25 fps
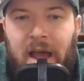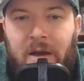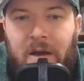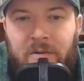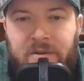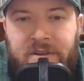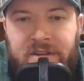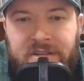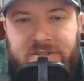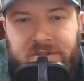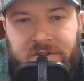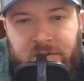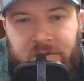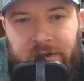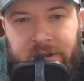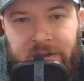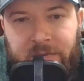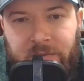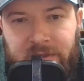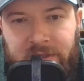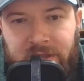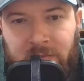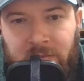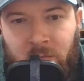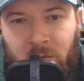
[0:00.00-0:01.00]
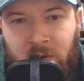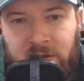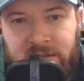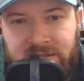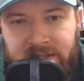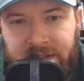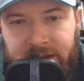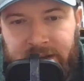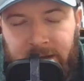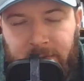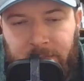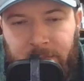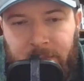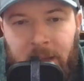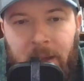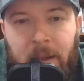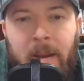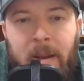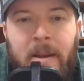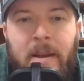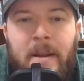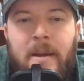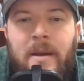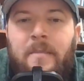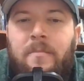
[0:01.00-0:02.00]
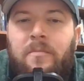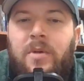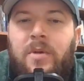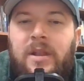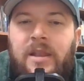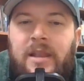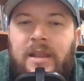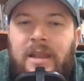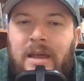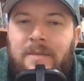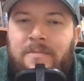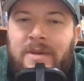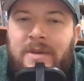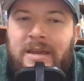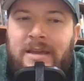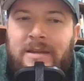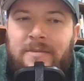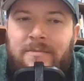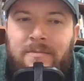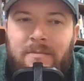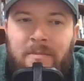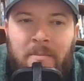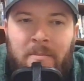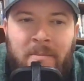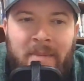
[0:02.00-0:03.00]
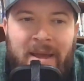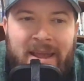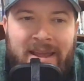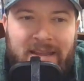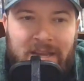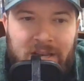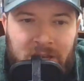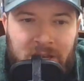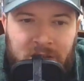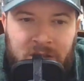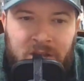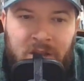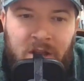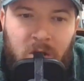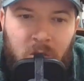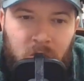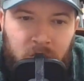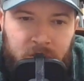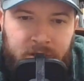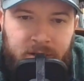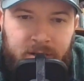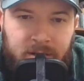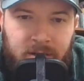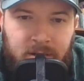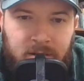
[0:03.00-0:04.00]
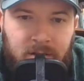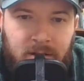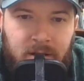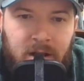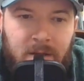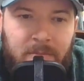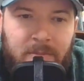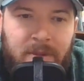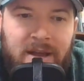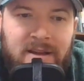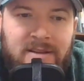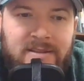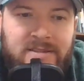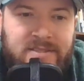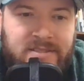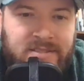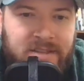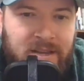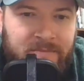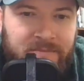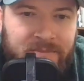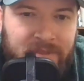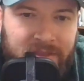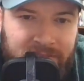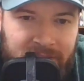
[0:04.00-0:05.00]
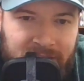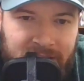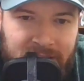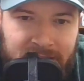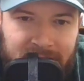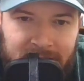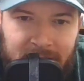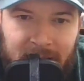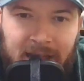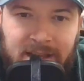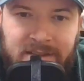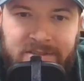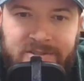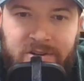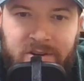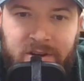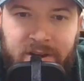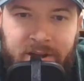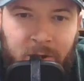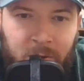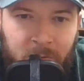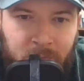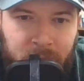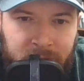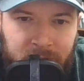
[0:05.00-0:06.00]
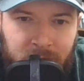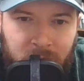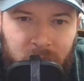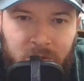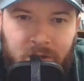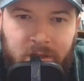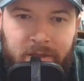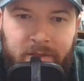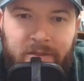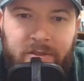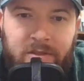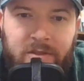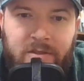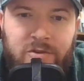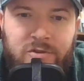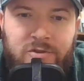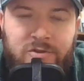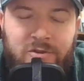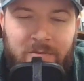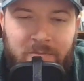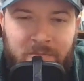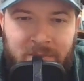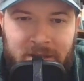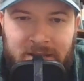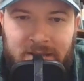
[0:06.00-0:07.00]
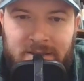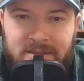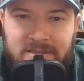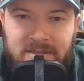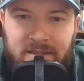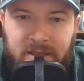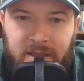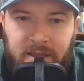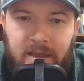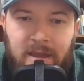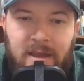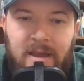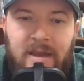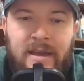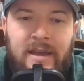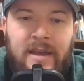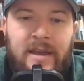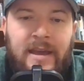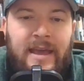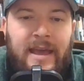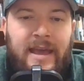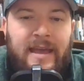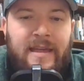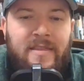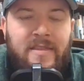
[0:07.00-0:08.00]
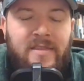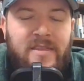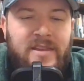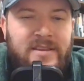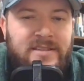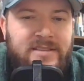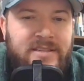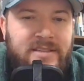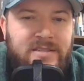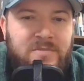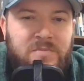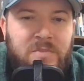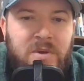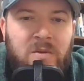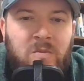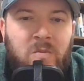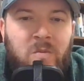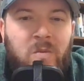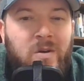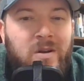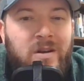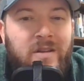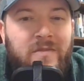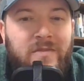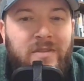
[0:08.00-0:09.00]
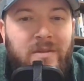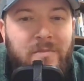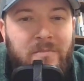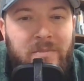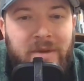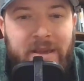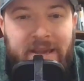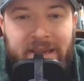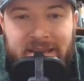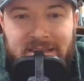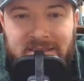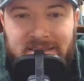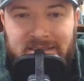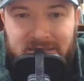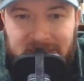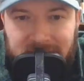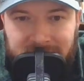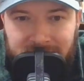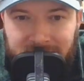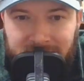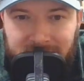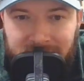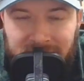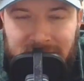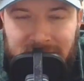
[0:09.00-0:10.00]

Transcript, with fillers: I would disagree with him once there. But let me make a note here about something that Kayser helped me with tremendously. This has been one of the biggest